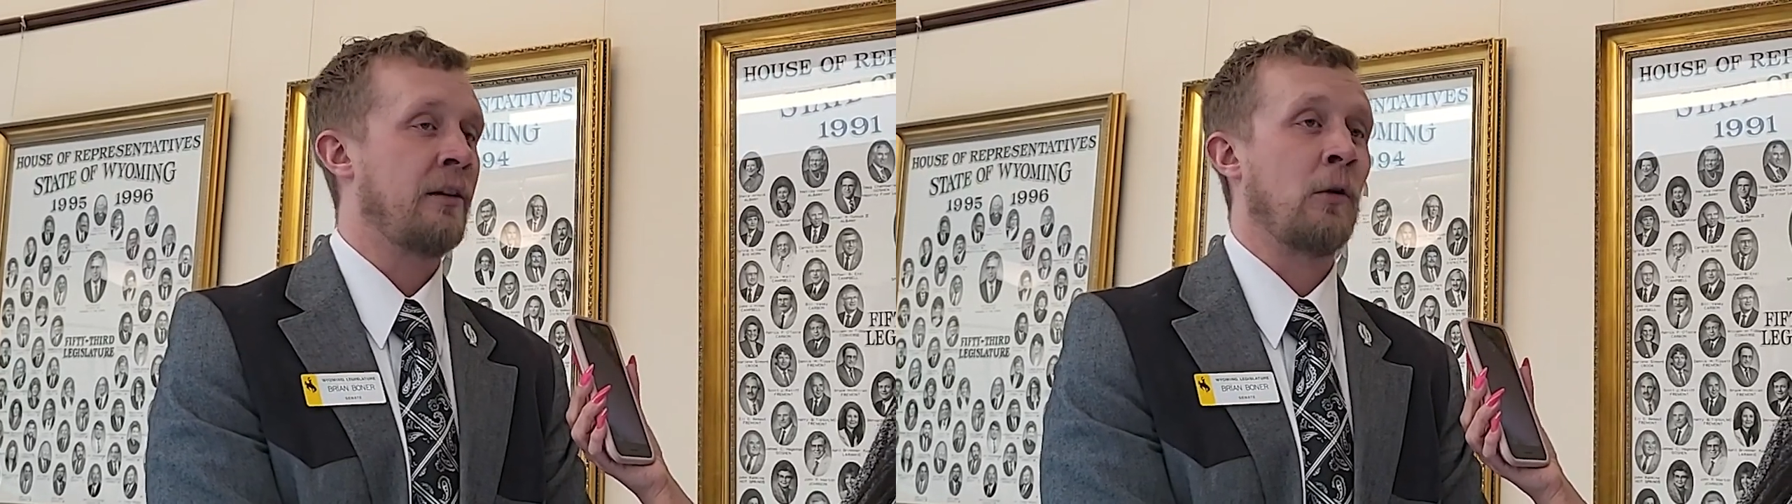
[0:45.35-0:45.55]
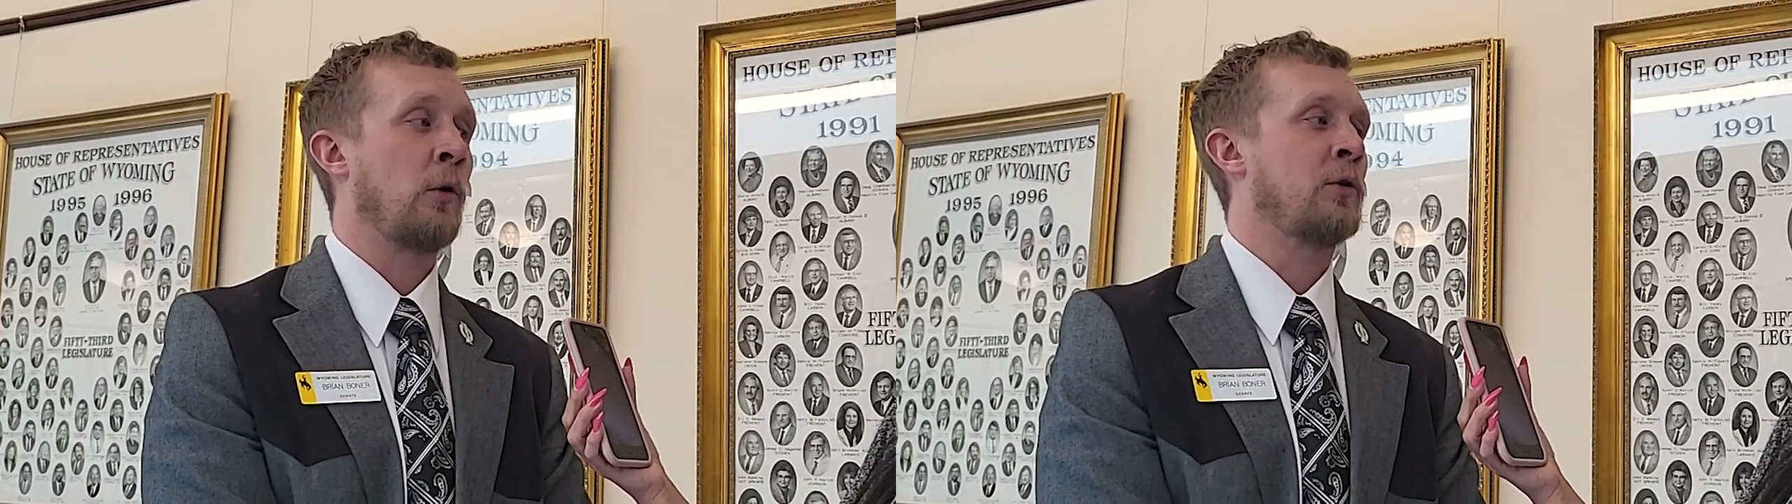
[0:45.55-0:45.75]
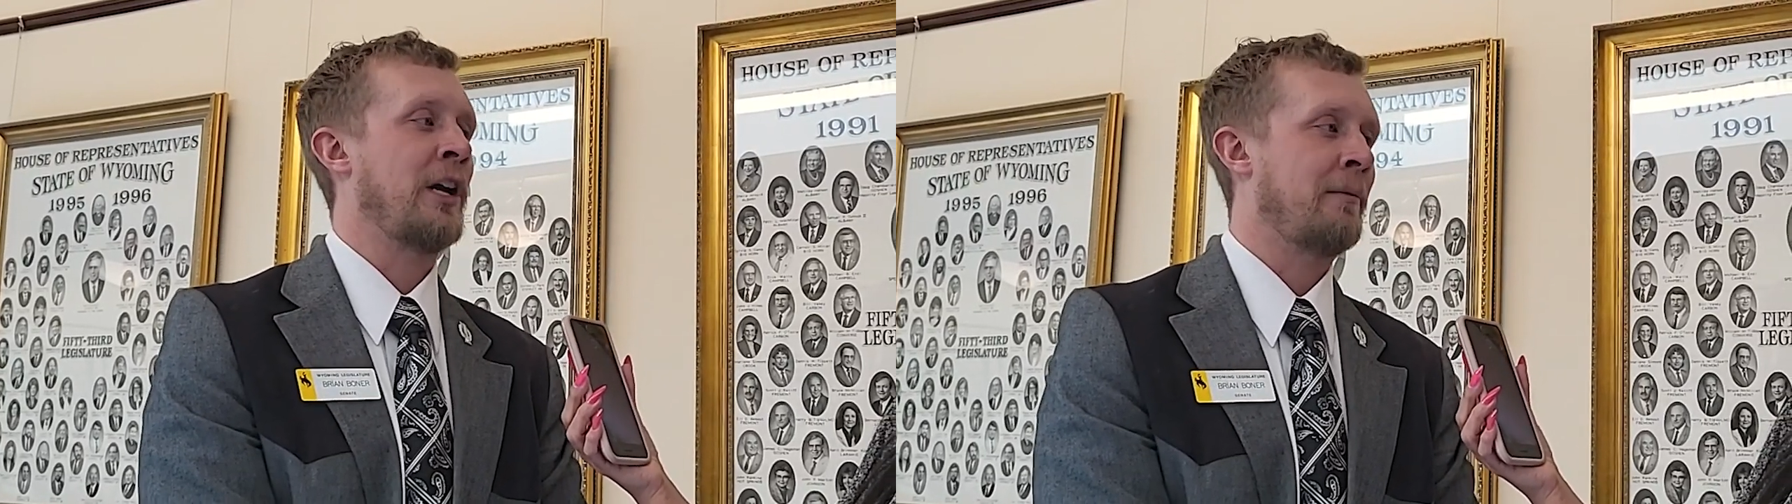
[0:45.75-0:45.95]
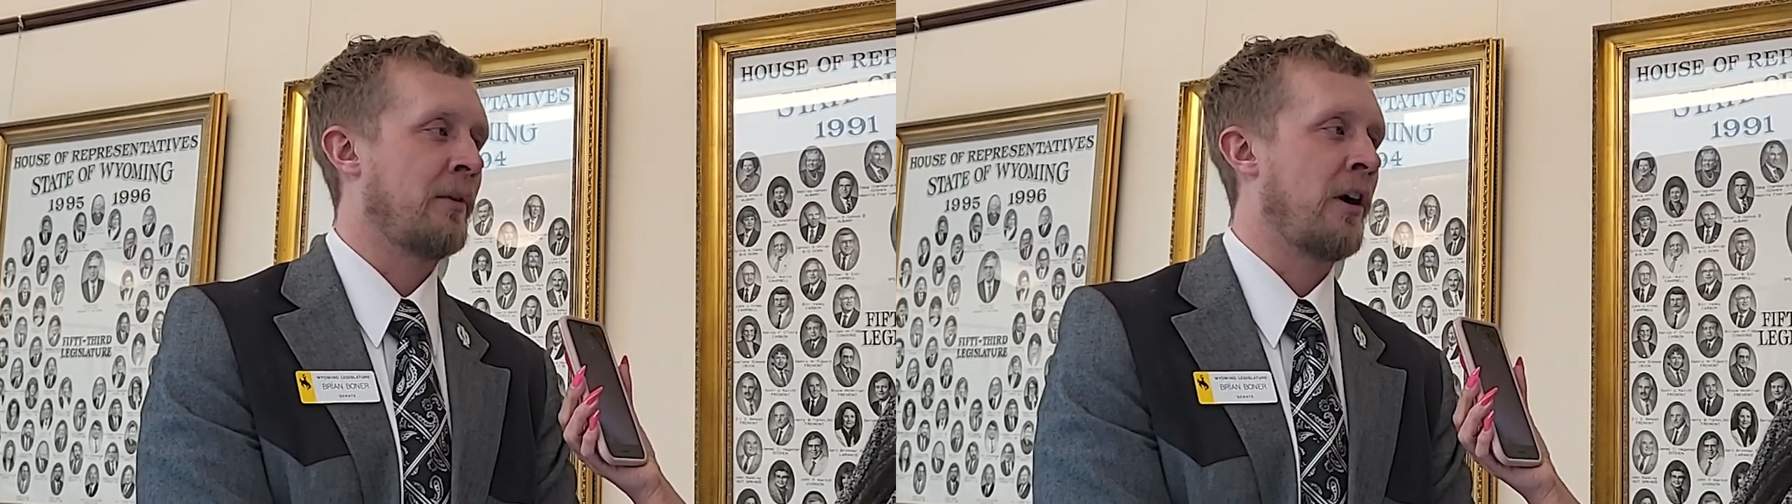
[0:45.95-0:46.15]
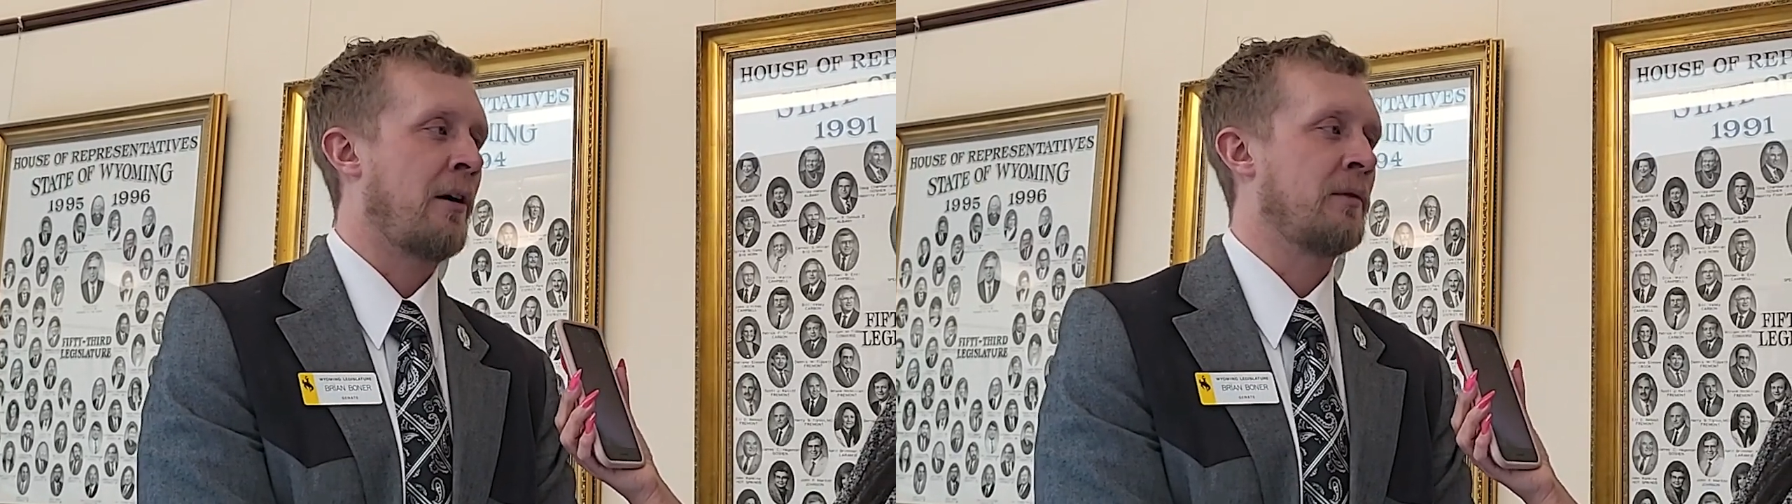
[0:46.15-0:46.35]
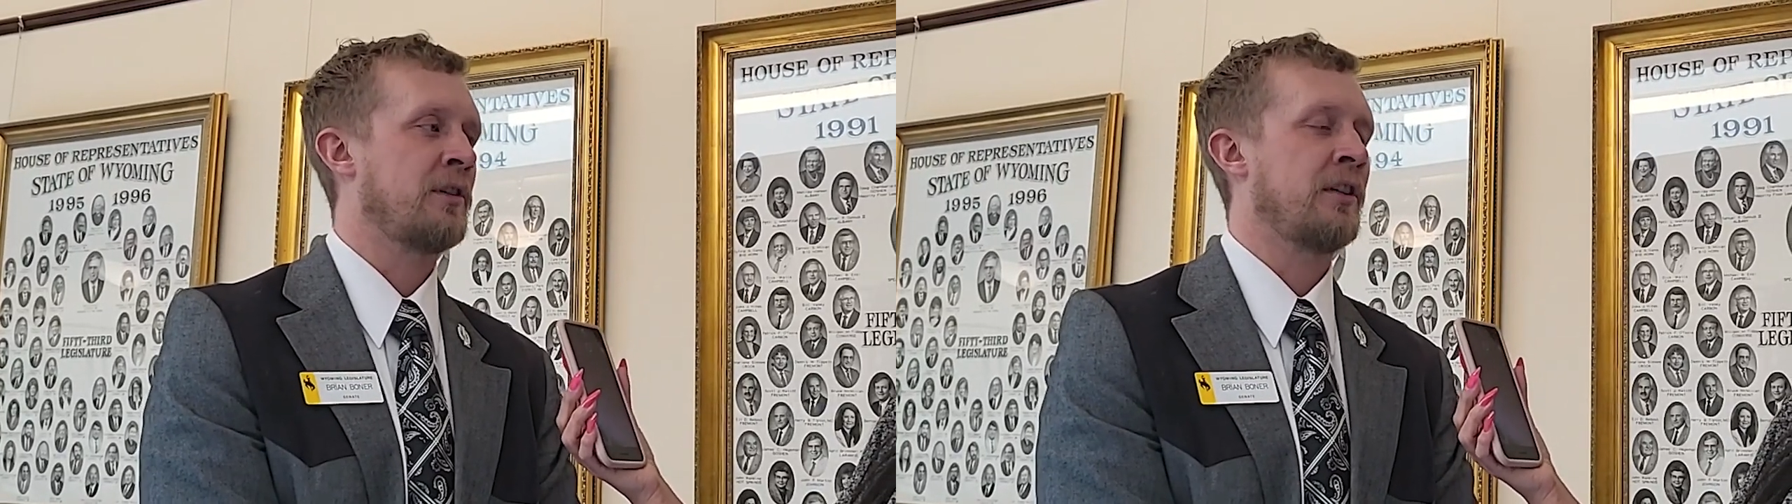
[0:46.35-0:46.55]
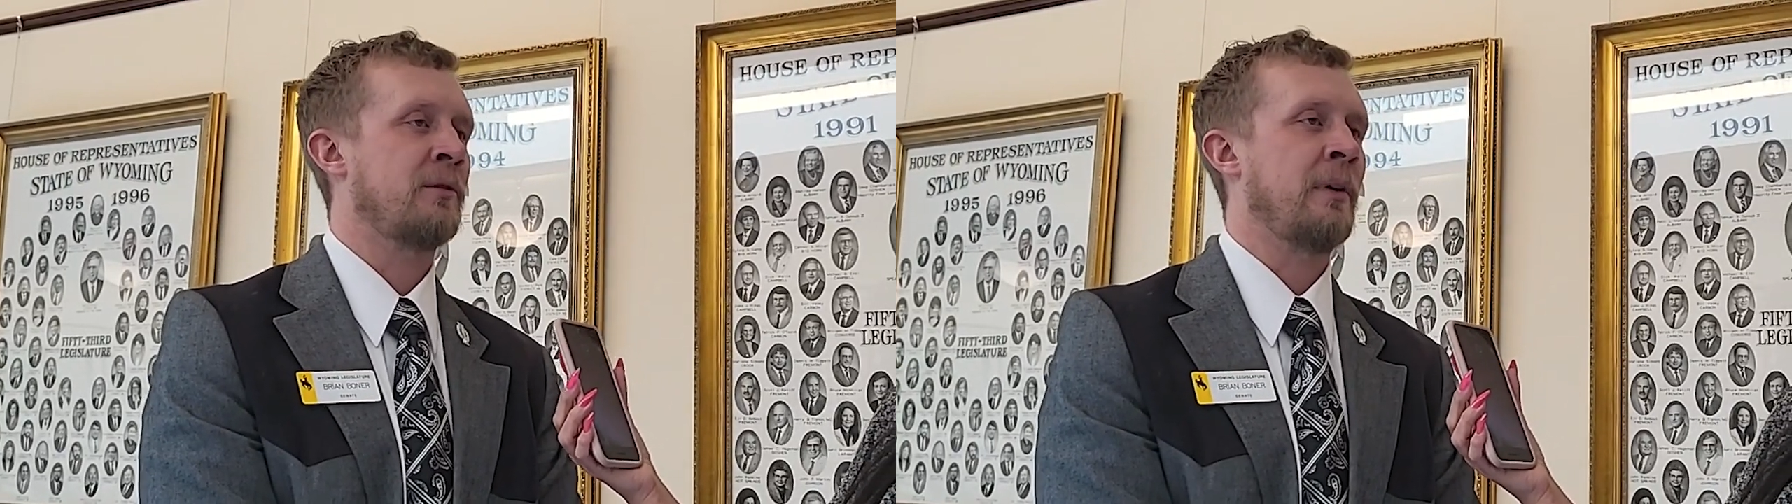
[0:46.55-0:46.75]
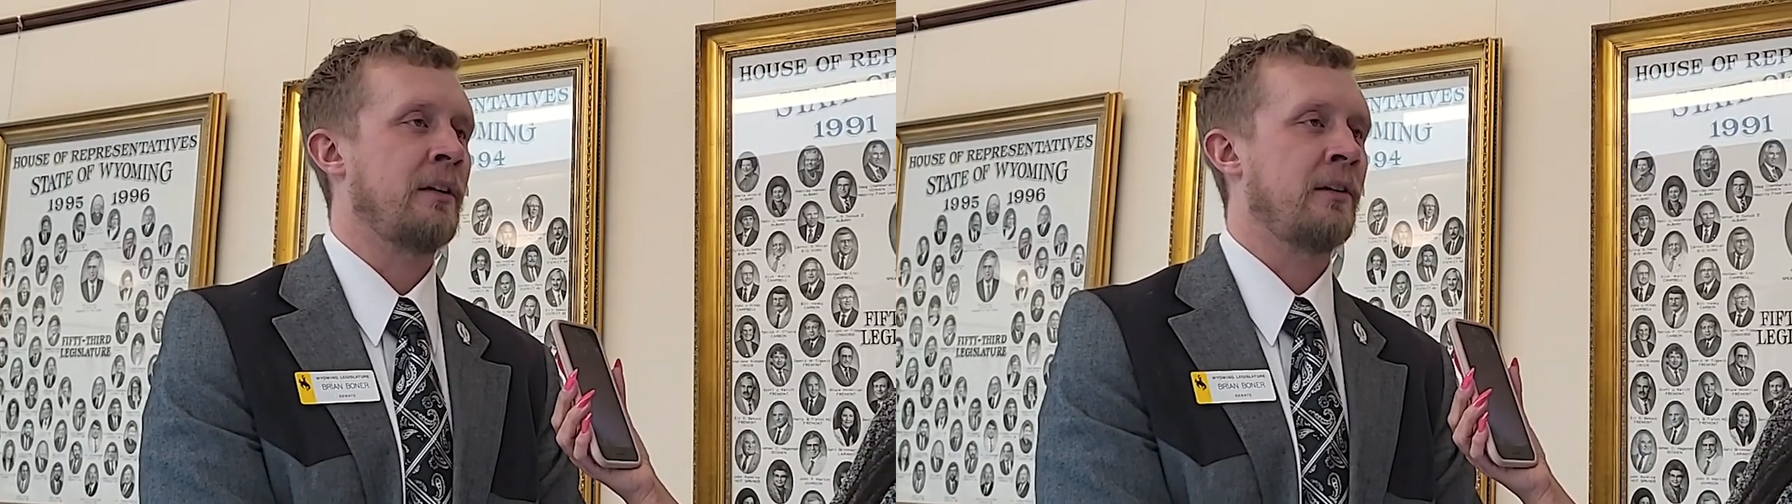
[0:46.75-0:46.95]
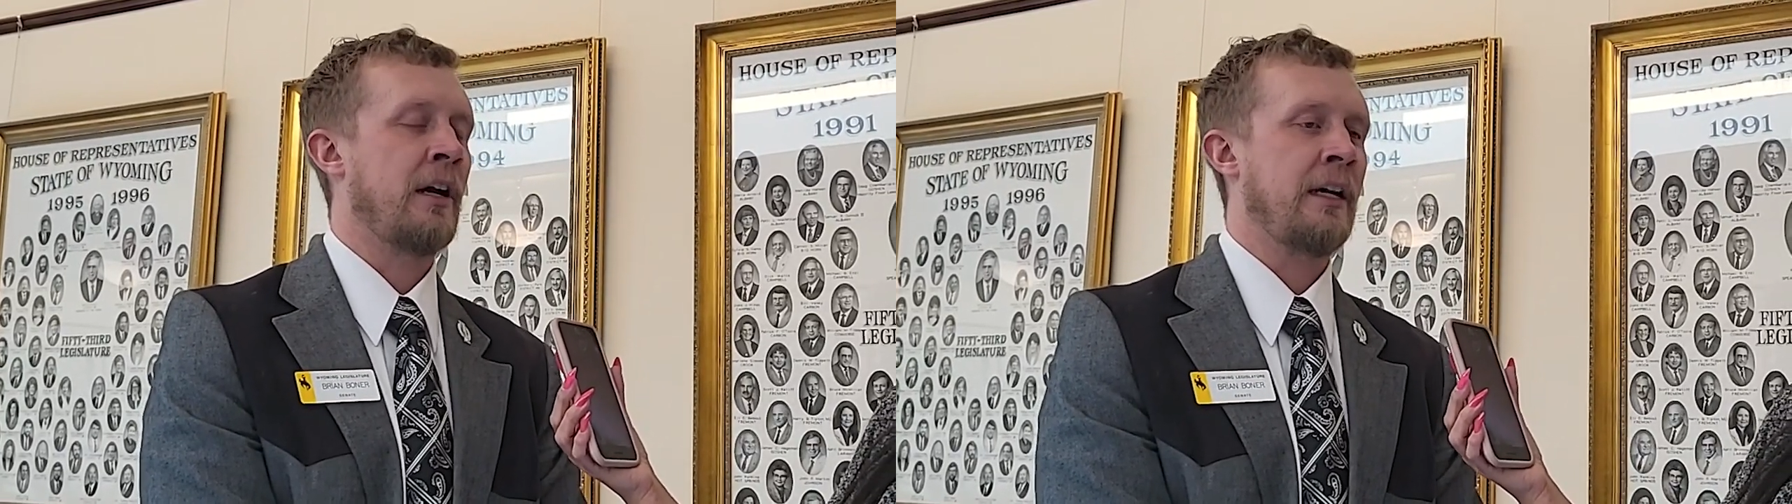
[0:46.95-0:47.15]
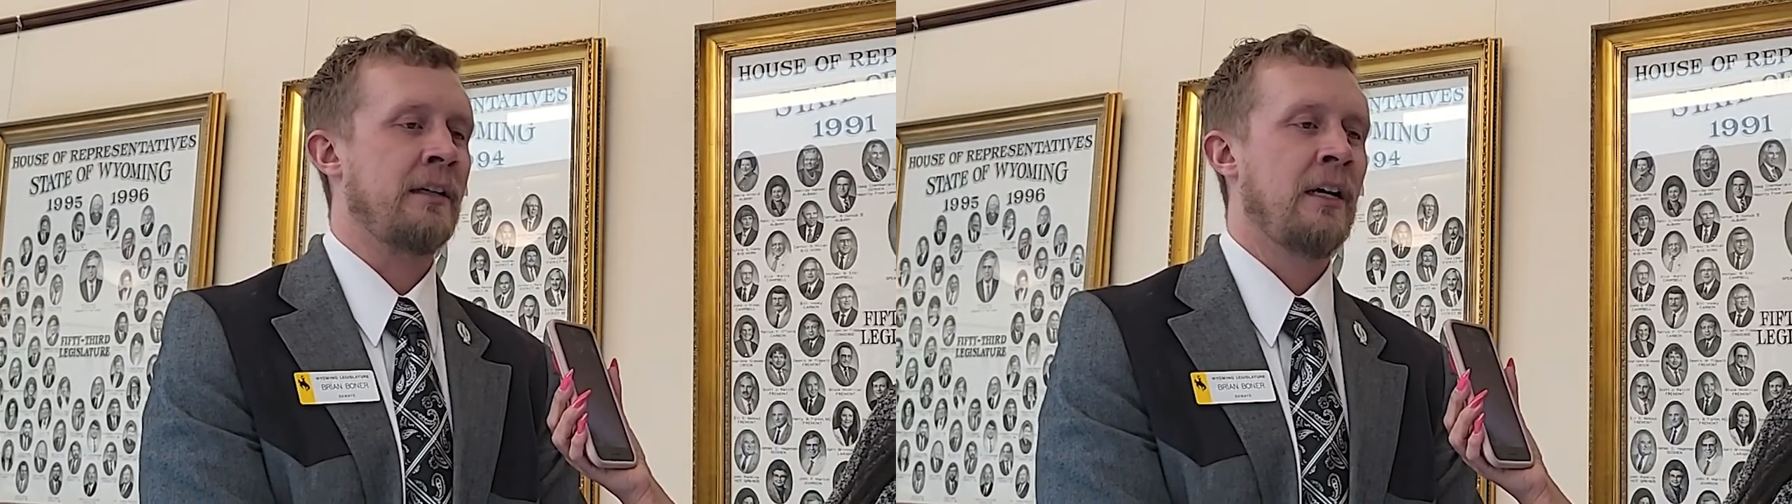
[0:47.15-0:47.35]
The local Chamber of Commerce has been great.